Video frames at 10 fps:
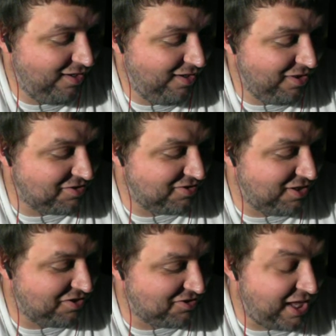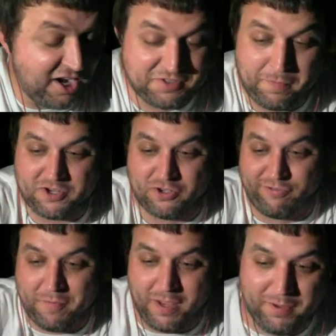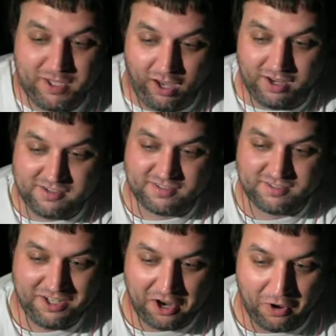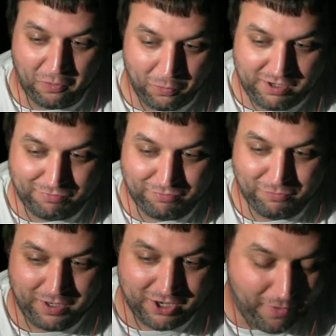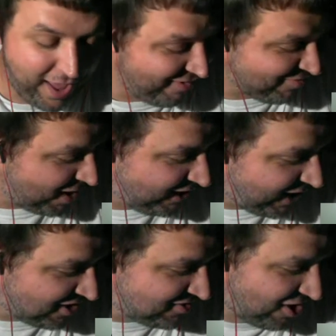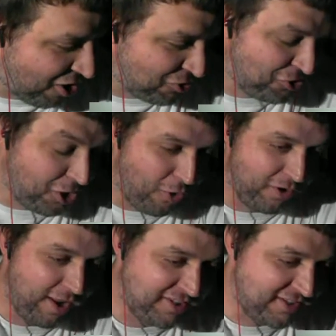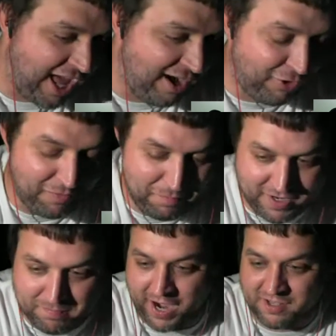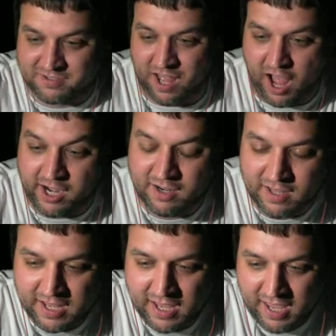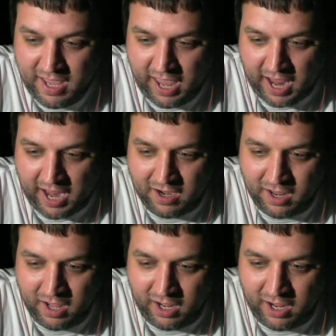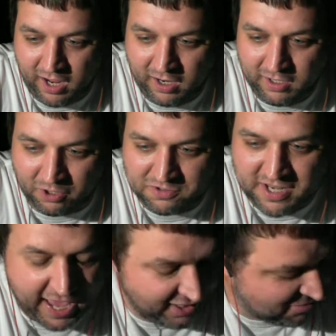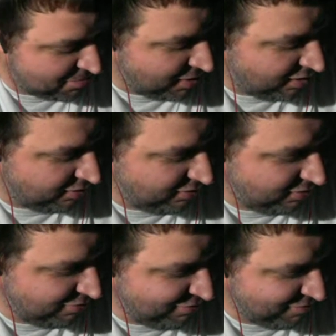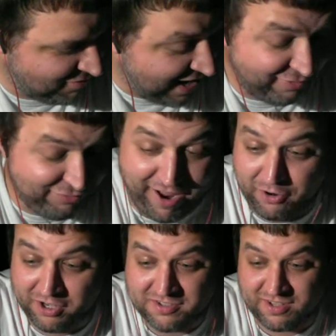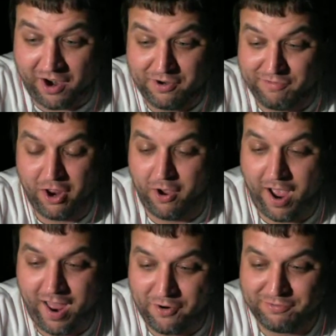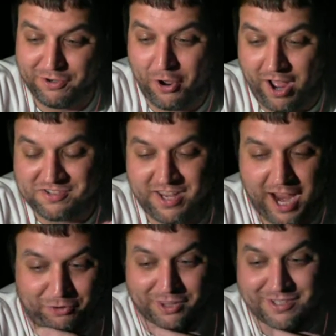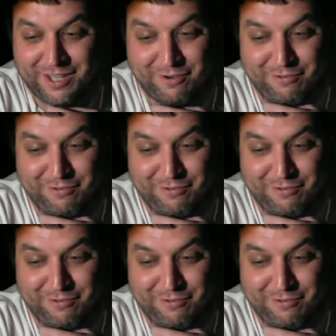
this is kind of special for me because we don't have many guests on our show, and that's kind of been by design. And Zach found us. I don't even know how Zach really did